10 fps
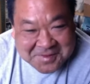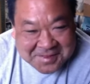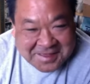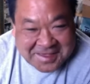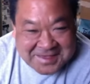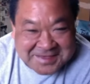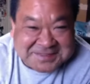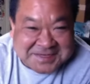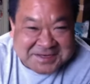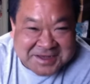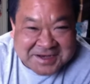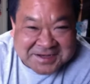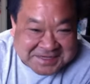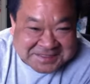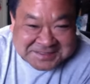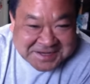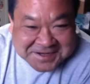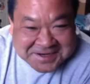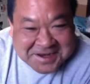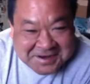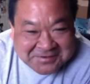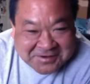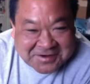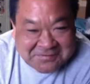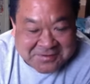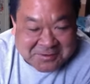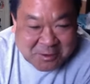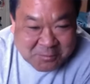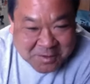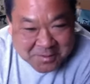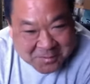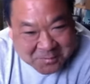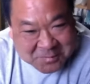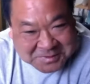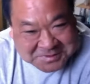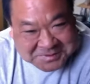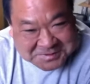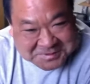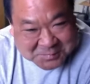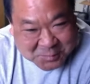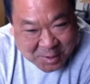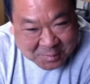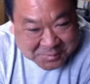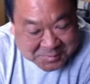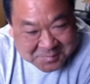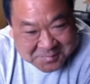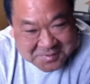like he said, you got to dissect it and try to figure out what was the problem.